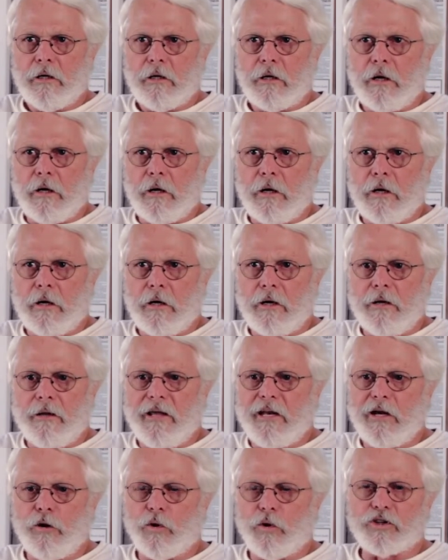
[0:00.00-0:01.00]
and
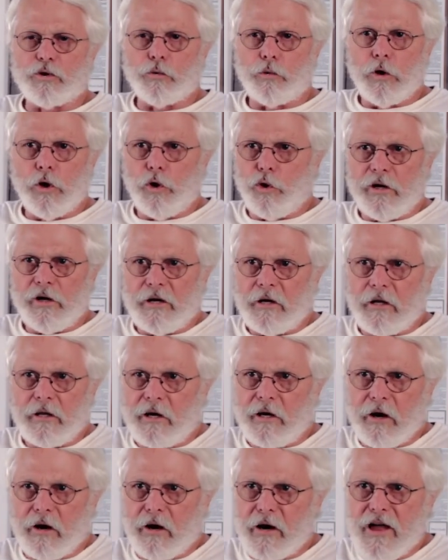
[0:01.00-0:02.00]
they didn't want the road into
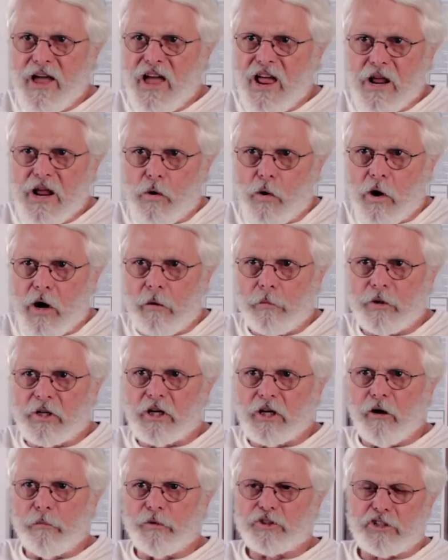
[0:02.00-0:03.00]
the area anyway, but the
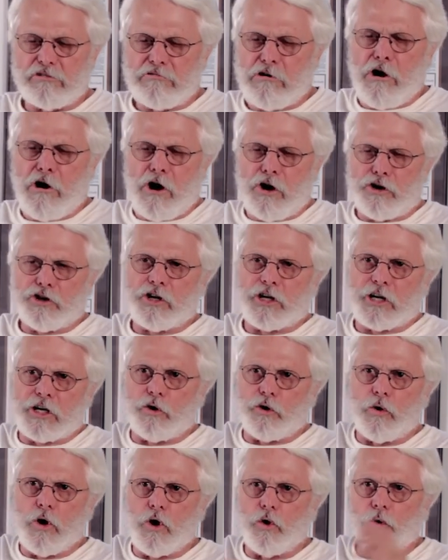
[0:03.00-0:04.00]
government said, no, you're going to get
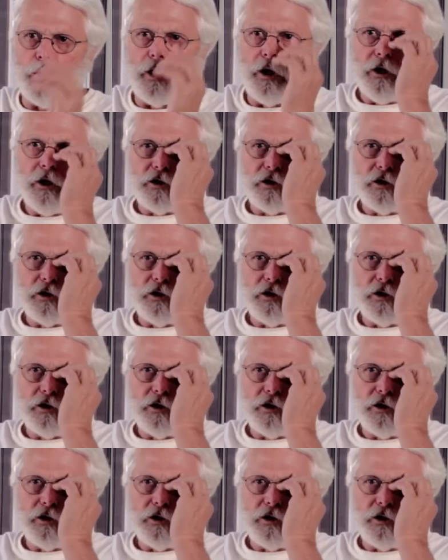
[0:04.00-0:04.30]
a road.